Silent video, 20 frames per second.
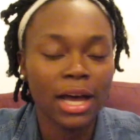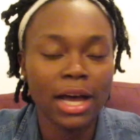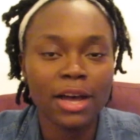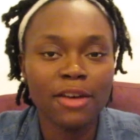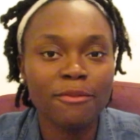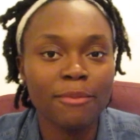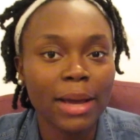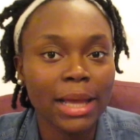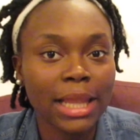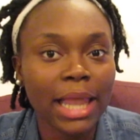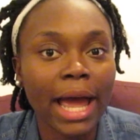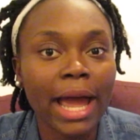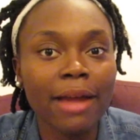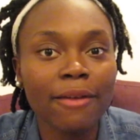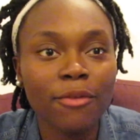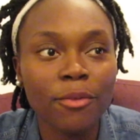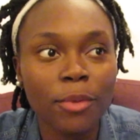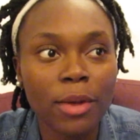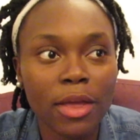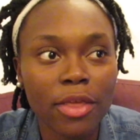of my
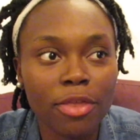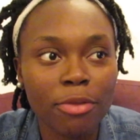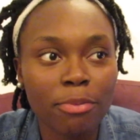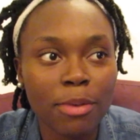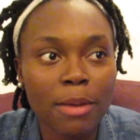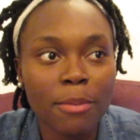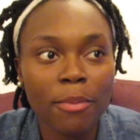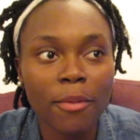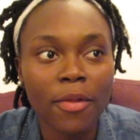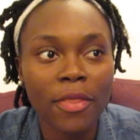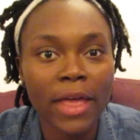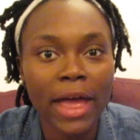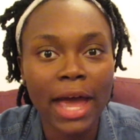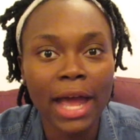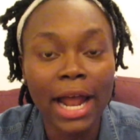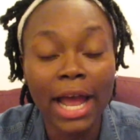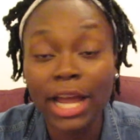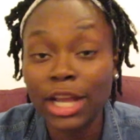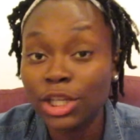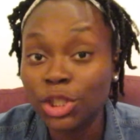life with people
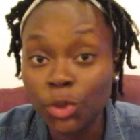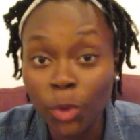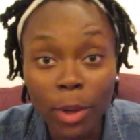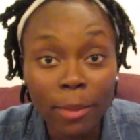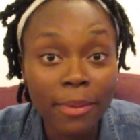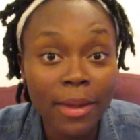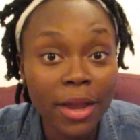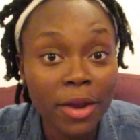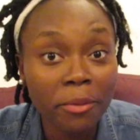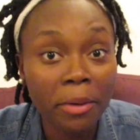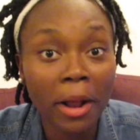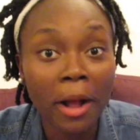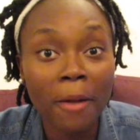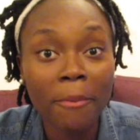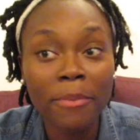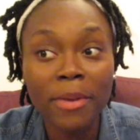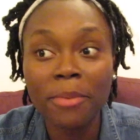that I enjoy being around,